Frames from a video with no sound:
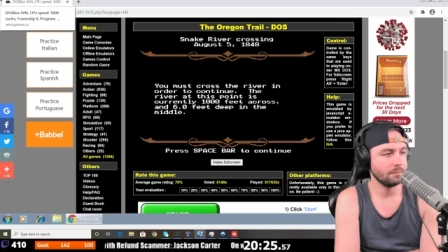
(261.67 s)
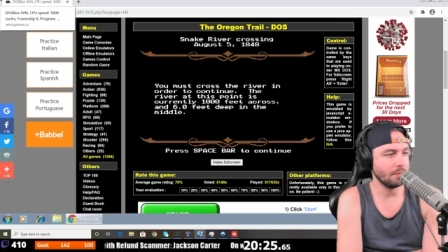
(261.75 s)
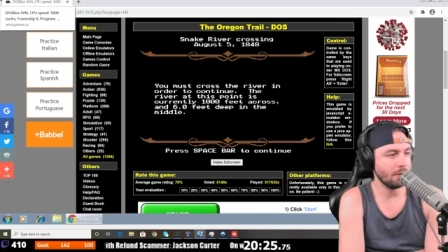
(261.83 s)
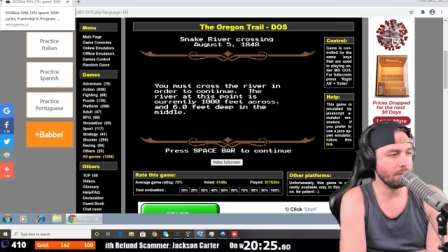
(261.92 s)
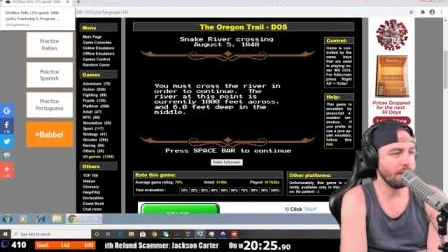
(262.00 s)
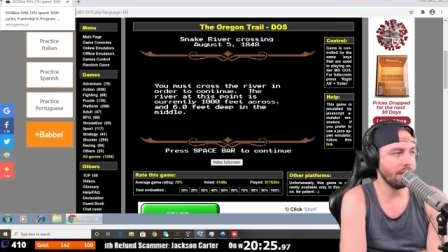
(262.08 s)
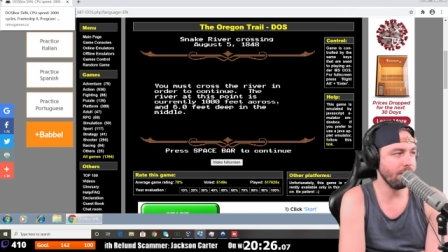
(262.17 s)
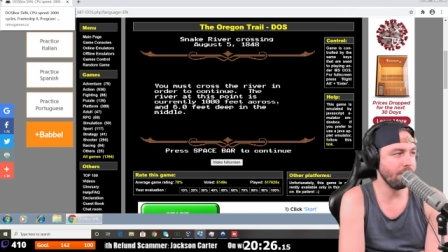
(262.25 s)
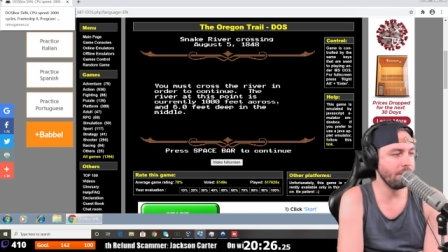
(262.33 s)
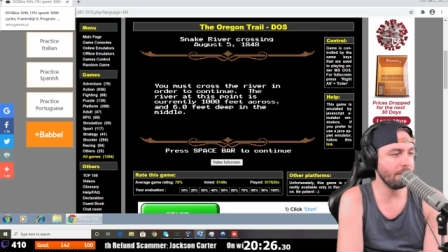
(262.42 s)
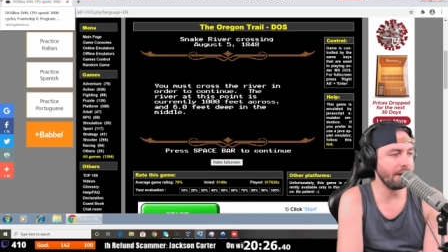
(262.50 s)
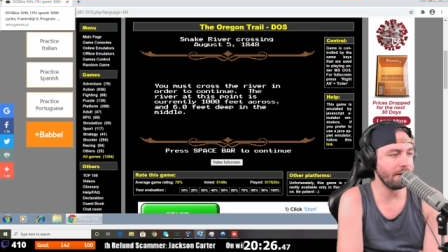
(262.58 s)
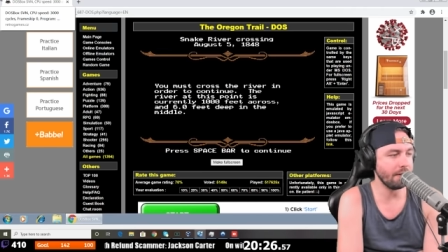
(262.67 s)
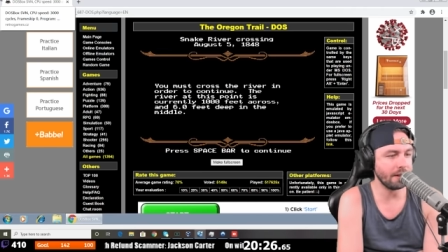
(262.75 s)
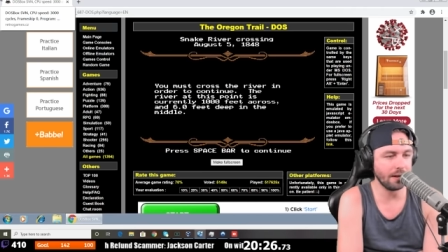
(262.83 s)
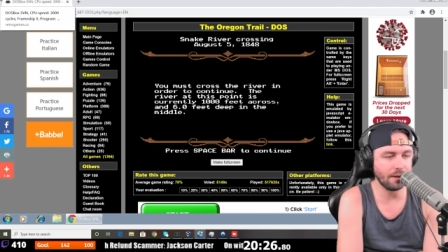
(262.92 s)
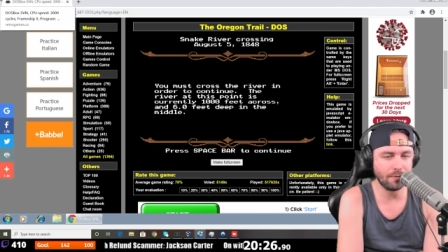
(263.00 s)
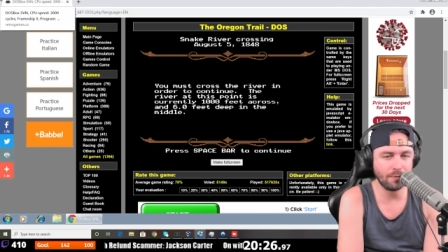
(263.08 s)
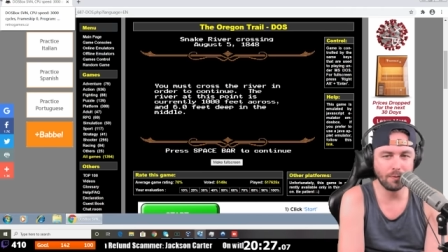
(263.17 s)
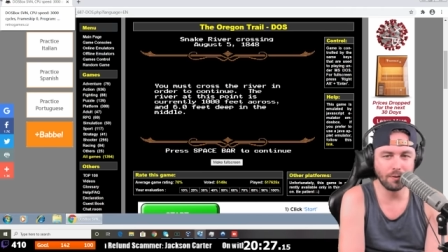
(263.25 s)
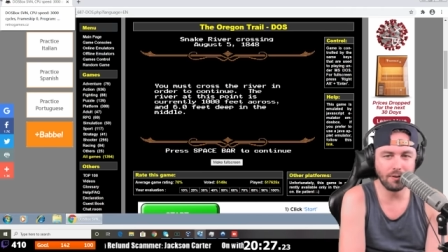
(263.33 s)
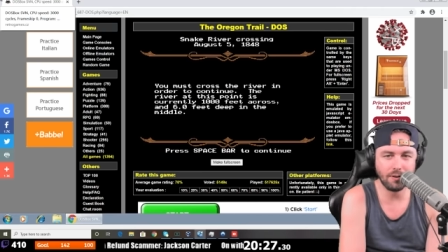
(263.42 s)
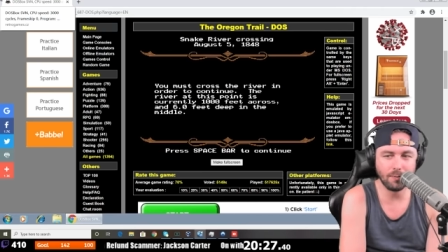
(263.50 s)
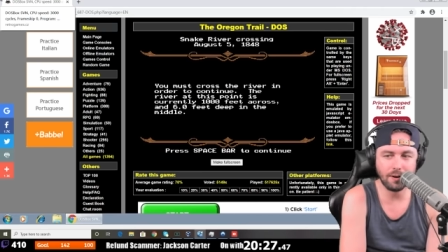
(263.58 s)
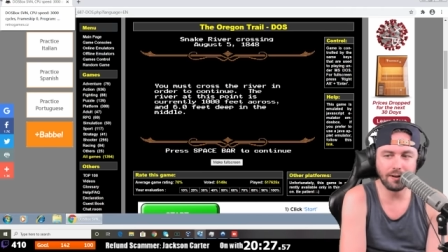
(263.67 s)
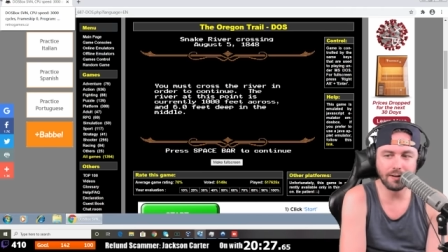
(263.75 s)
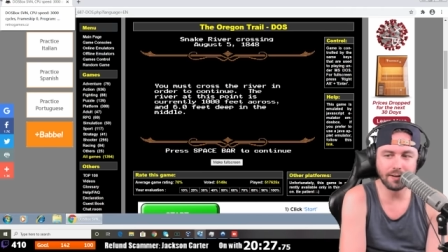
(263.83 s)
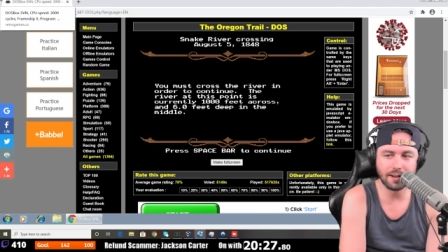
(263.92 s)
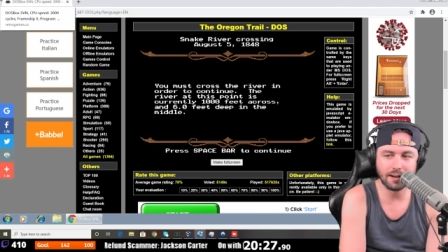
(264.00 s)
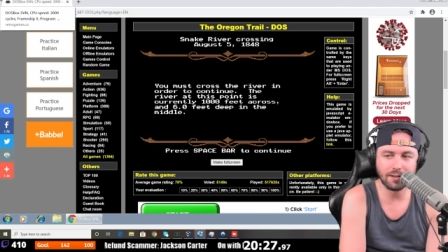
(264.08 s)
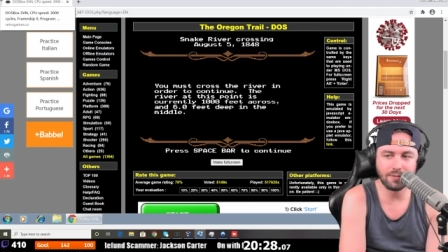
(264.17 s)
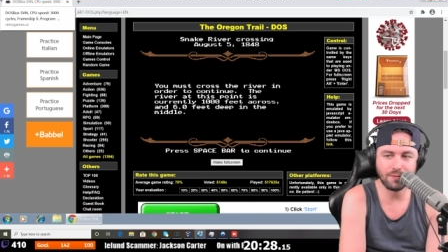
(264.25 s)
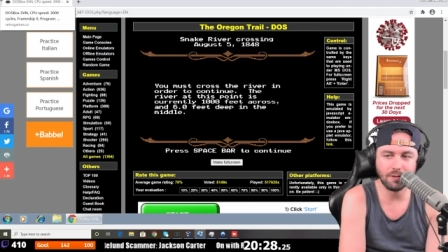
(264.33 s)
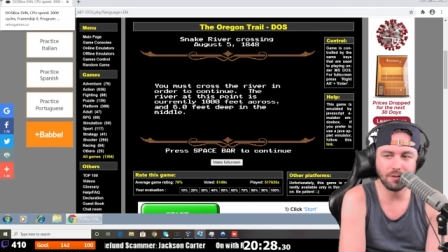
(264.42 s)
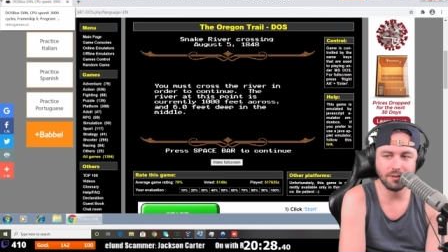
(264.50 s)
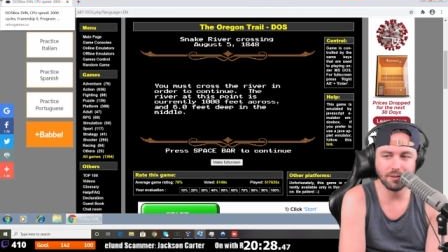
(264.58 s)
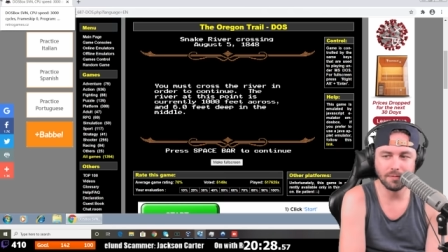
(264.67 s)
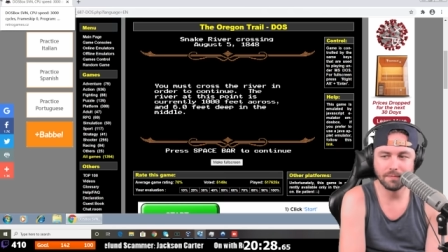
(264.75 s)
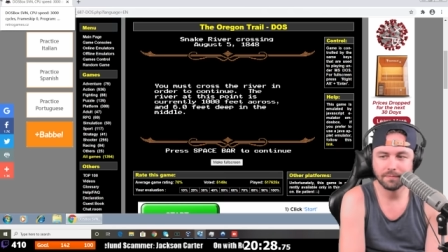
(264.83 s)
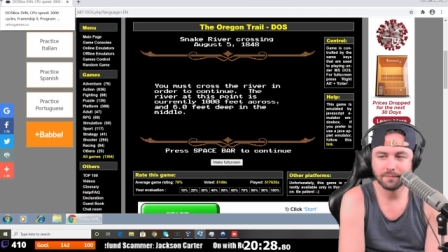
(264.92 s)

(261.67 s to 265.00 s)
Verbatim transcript: Okay, and you're out of California. Where in California?